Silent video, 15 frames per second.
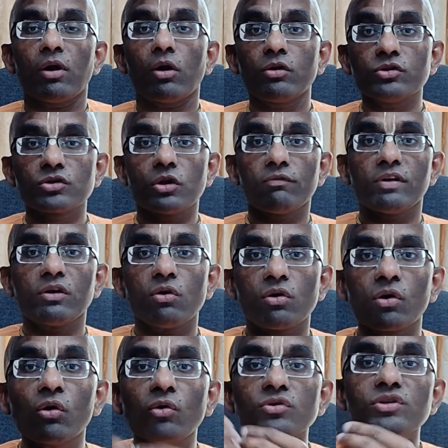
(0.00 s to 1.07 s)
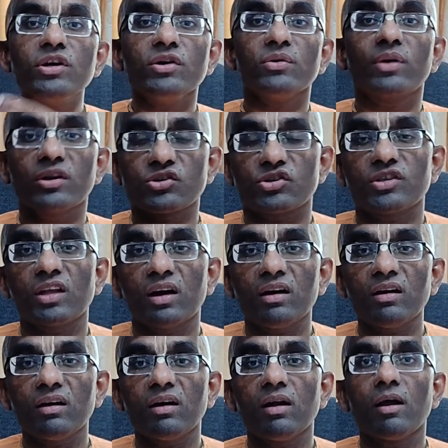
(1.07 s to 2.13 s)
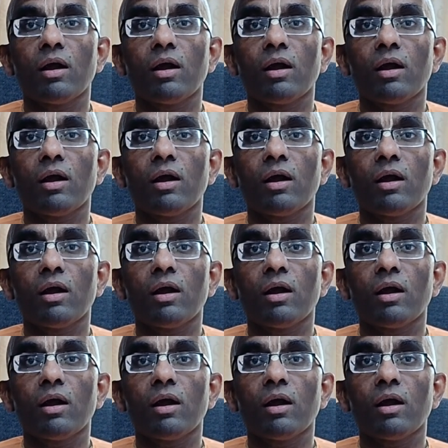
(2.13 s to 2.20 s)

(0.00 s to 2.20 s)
but also we'll go closer to Krishna